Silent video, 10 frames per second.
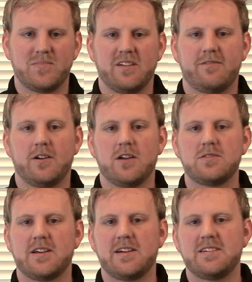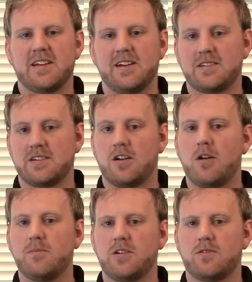If your outside antenna is an
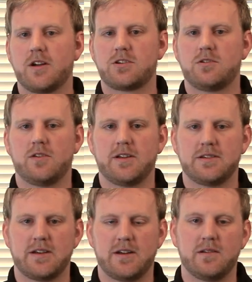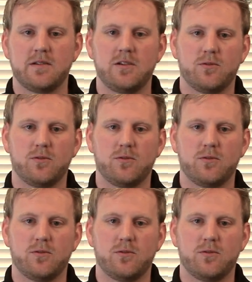omnidirectional antenna,